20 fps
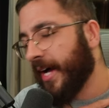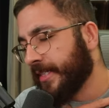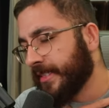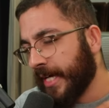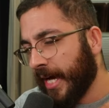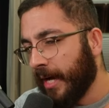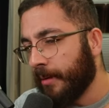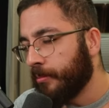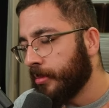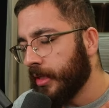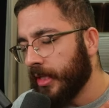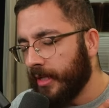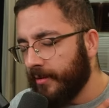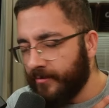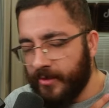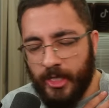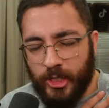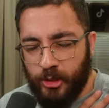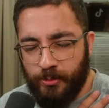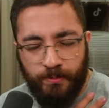can't
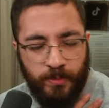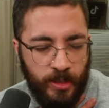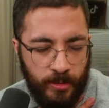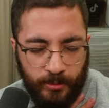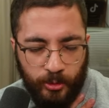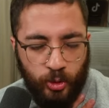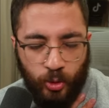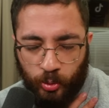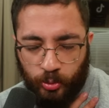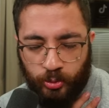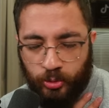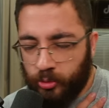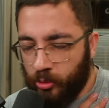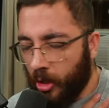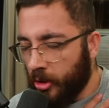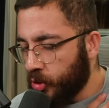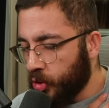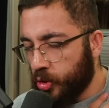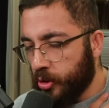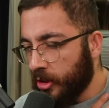believe this. Do, do
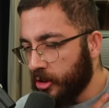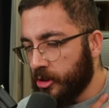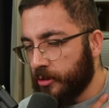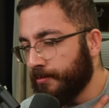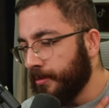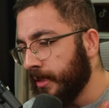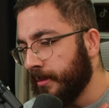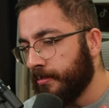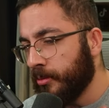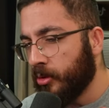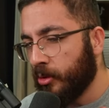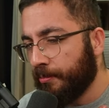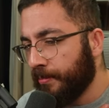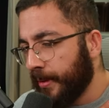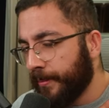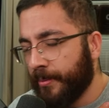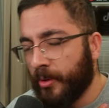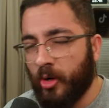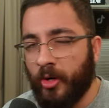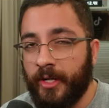not trust people.
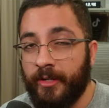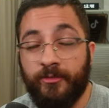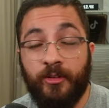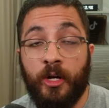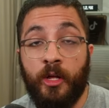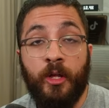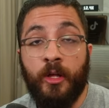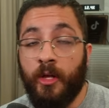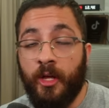People are evil.